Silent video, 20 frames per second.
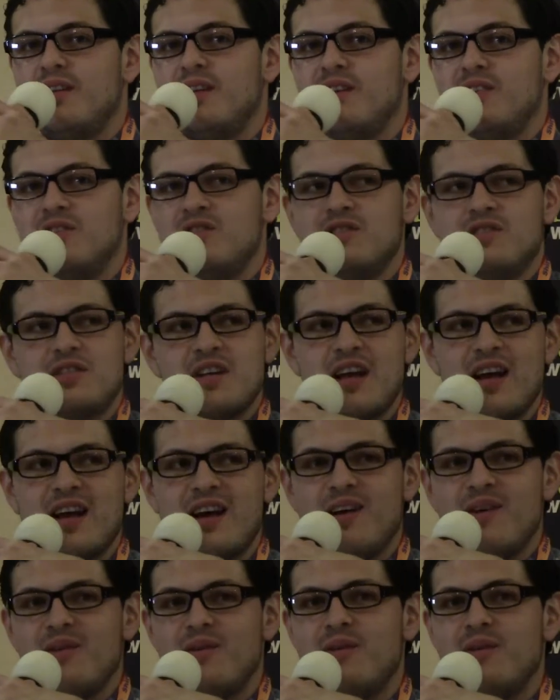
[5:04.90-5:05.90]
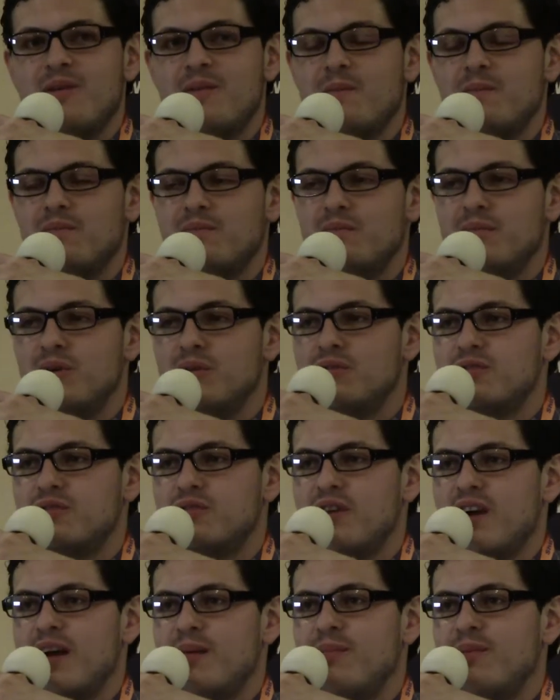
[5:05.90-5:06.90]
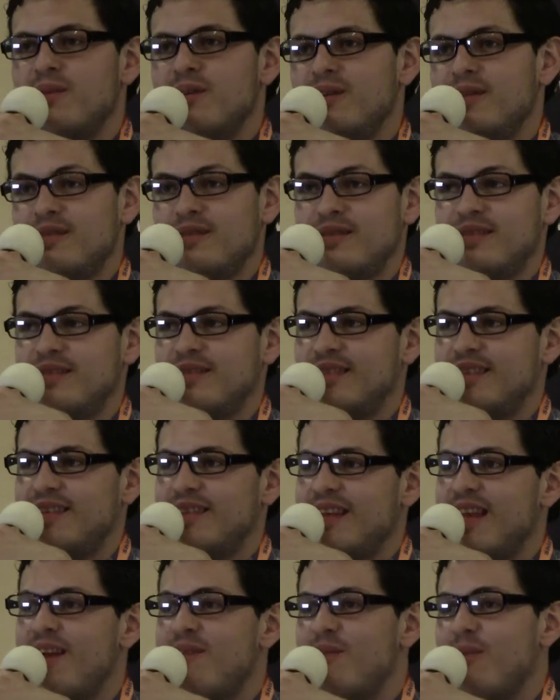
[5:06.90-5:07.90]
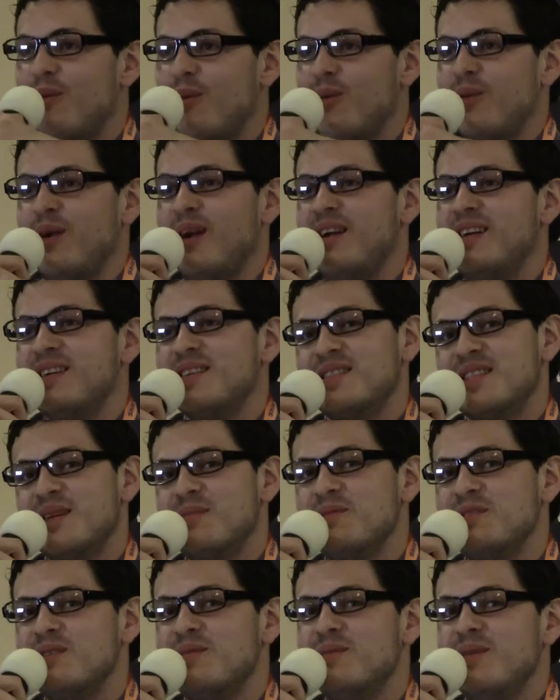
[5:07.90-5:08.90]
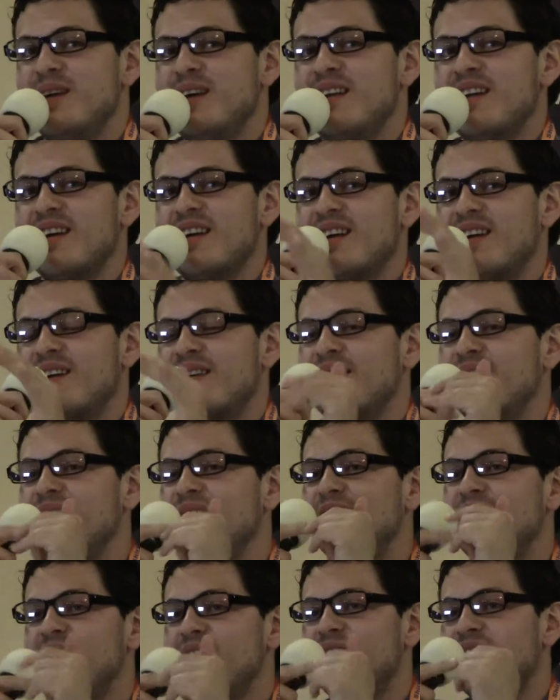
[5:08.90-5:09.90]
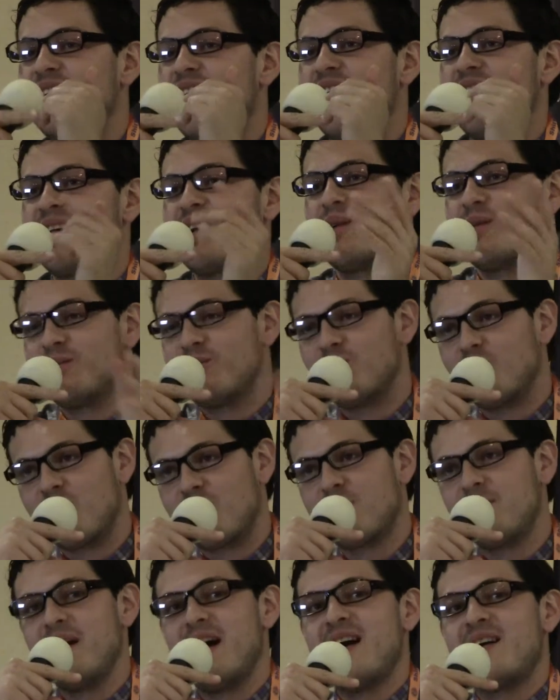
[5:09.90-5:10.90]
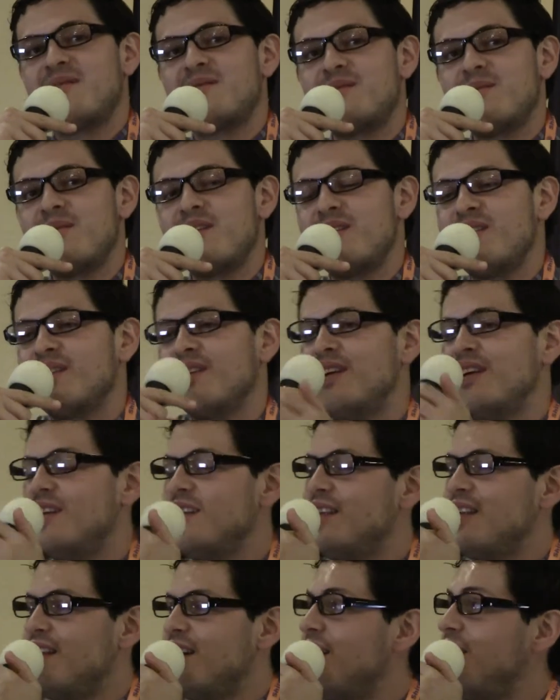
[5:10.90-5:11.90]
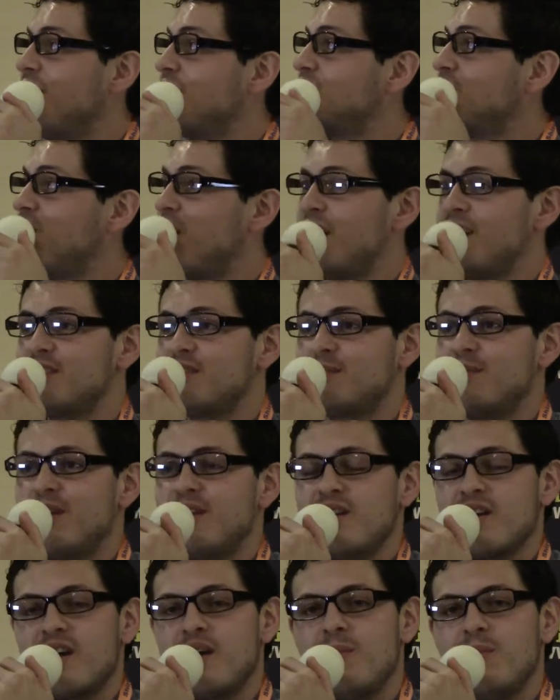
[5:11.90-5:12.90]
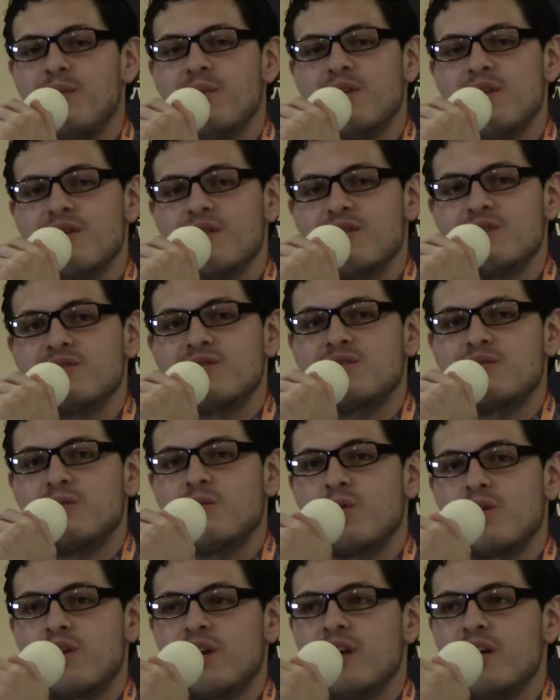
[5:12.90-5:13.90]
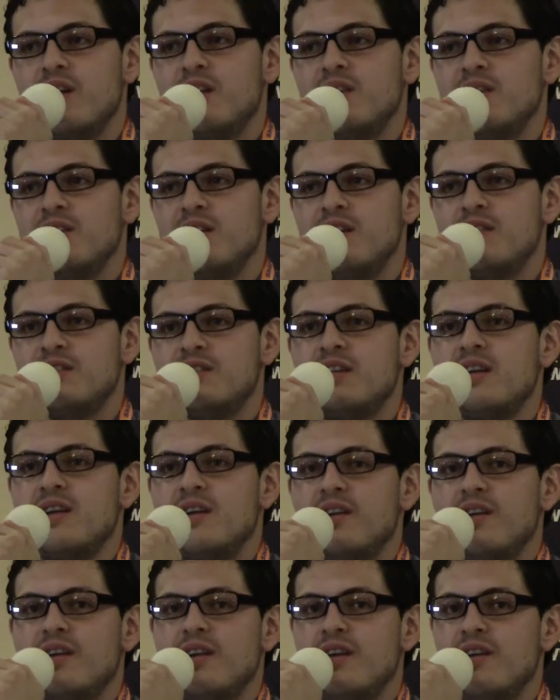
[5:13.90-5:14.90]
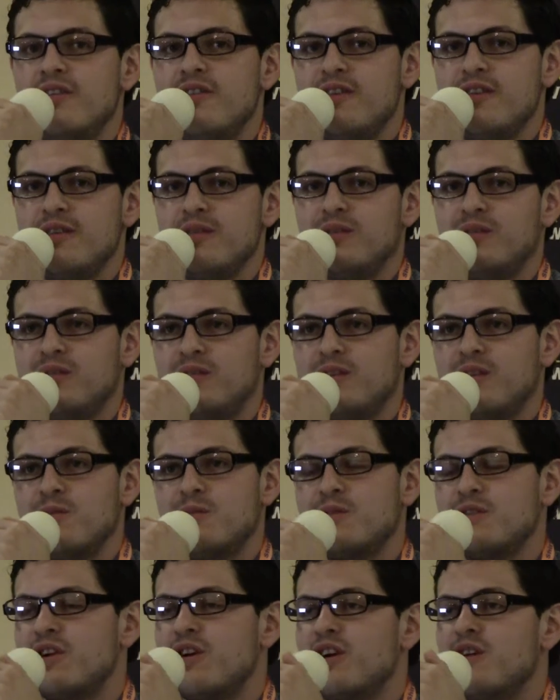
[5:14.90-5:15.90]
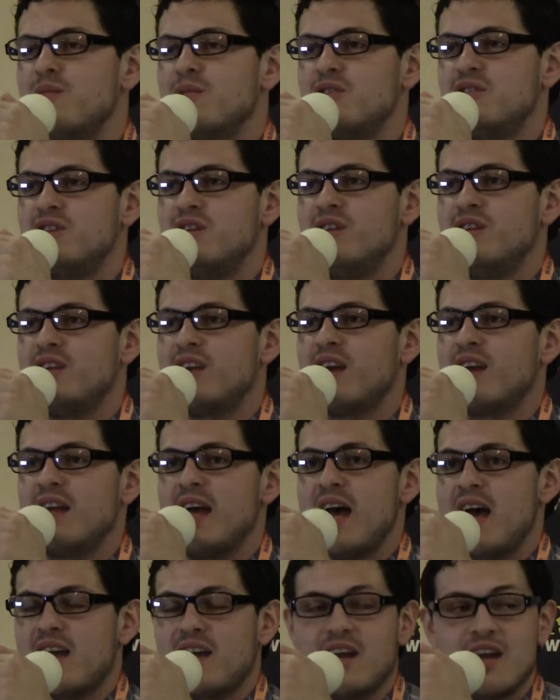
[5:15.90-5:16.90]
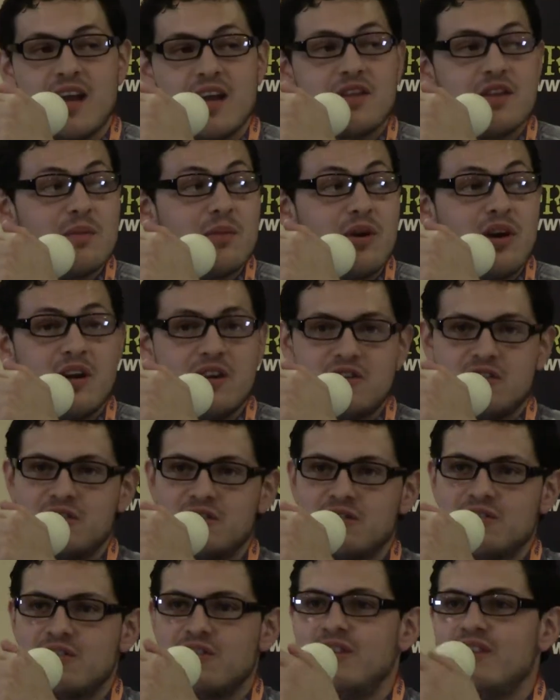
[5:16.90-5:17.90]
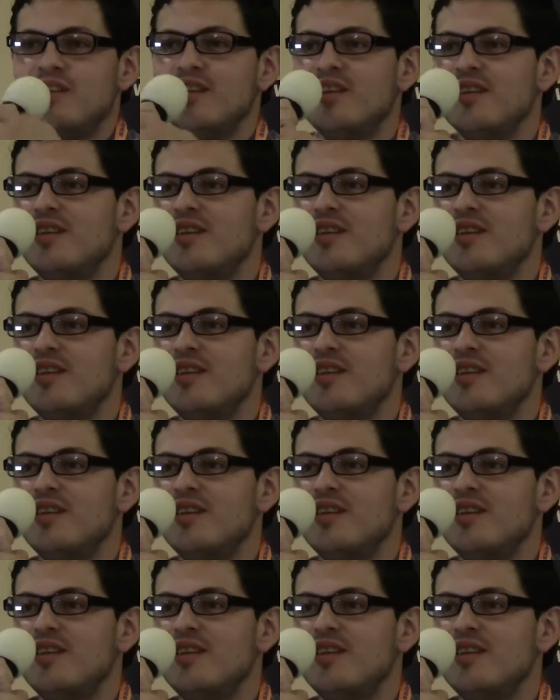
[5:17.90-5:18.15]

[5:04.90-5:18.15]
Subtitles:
is just how bootstrapping it Pivotal Randy seems to be, and I gotta work back from there. So I spent a couple years working in DC in the libertarian machine, again, hacking at the branches.